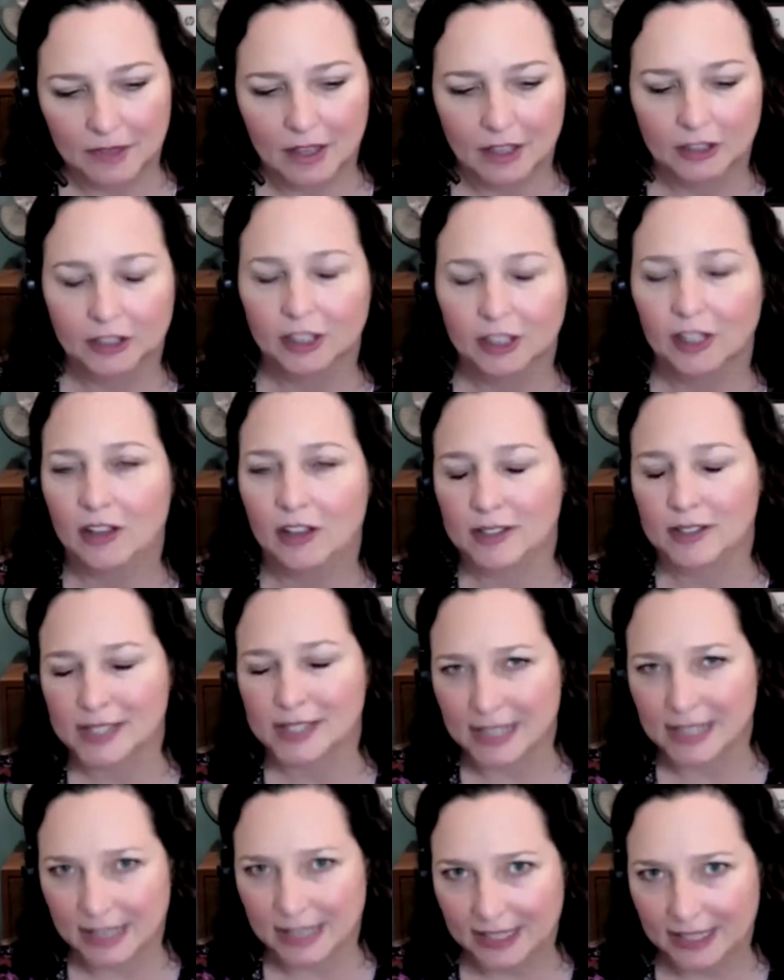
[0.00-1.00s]

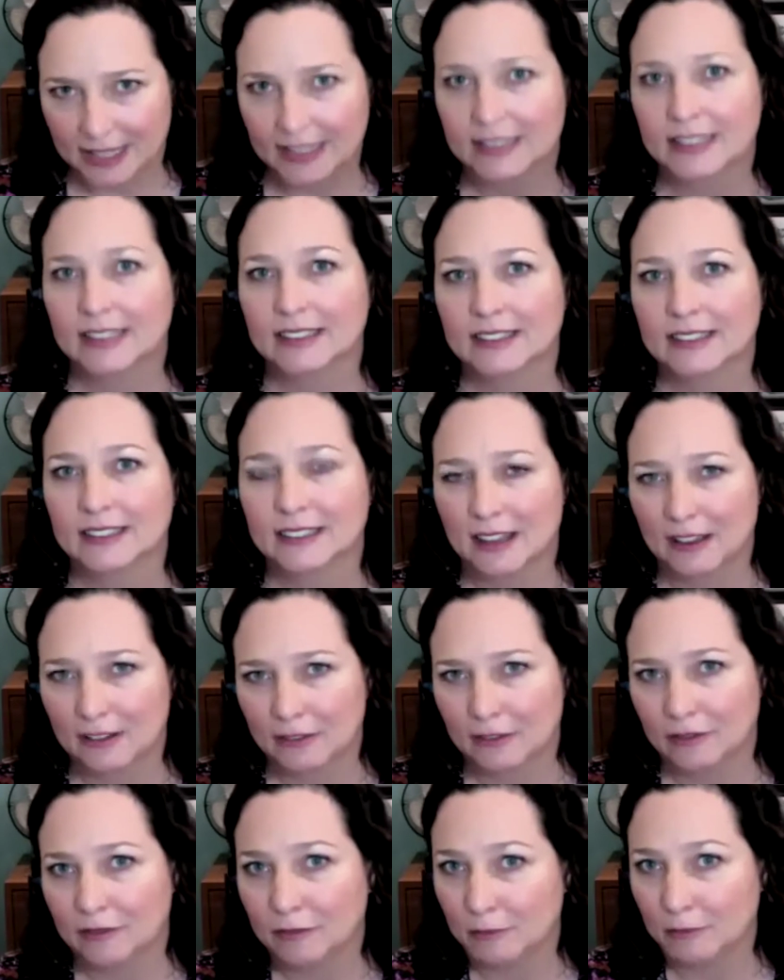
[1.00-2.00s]
alongside
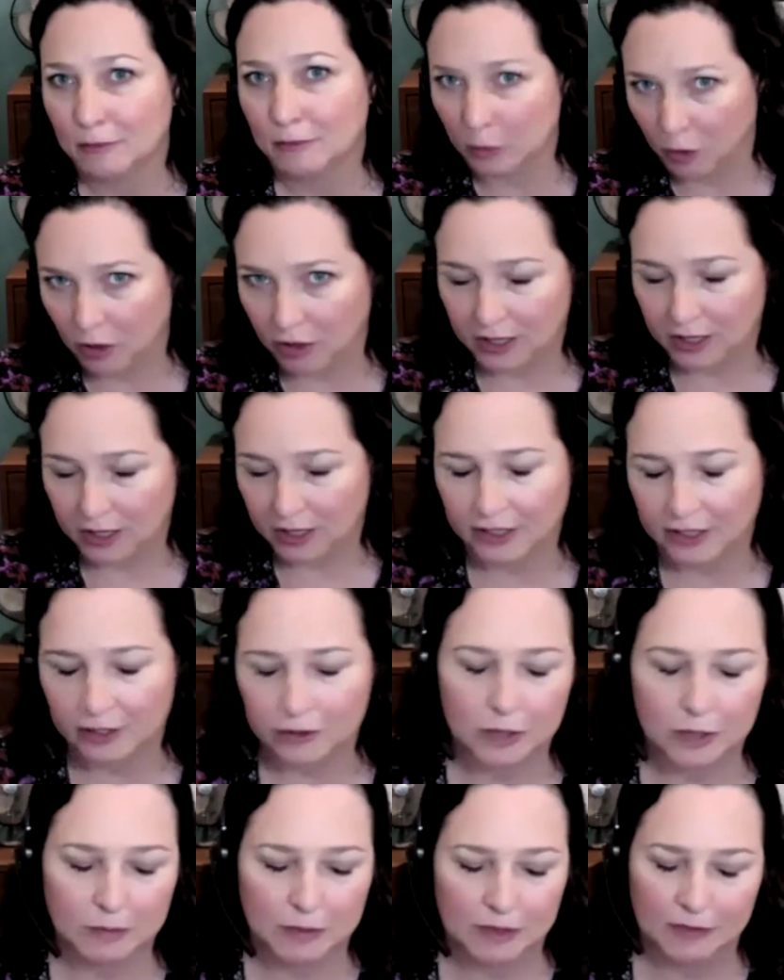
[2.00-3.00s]
of my work in
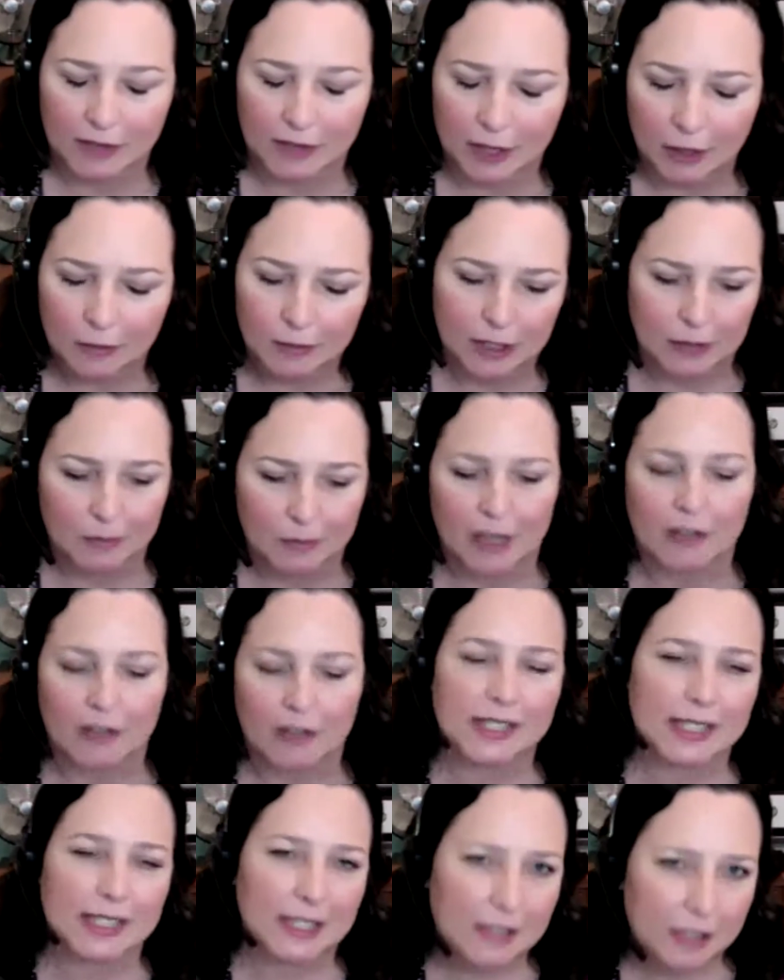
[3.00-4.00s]
leadership development
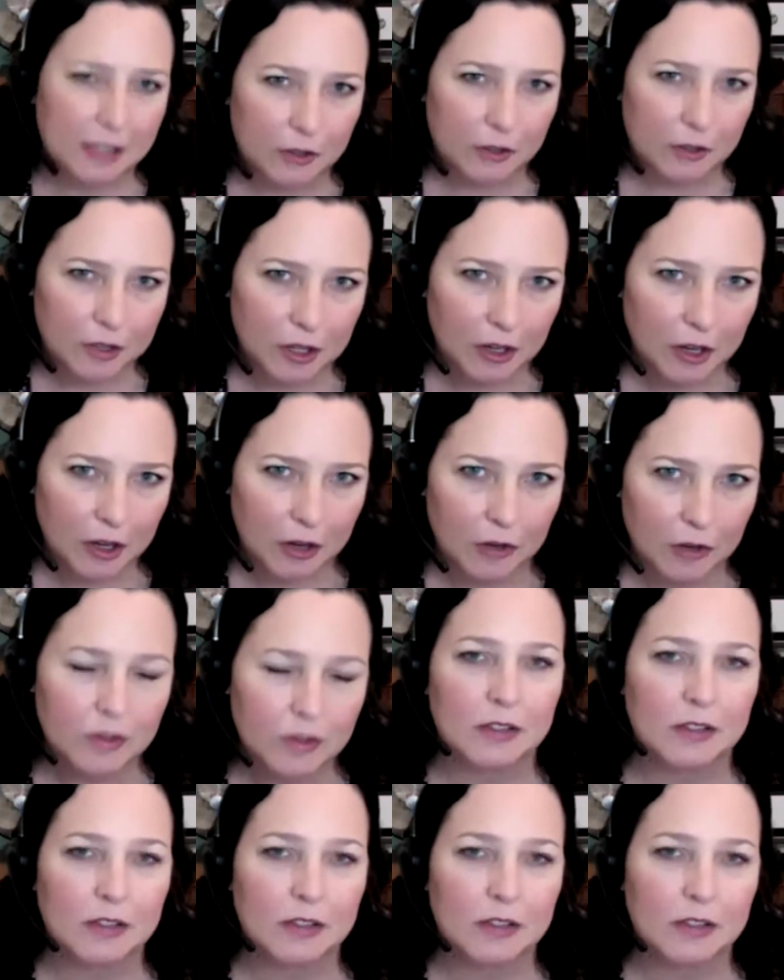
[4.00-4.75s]
about 6 years ago.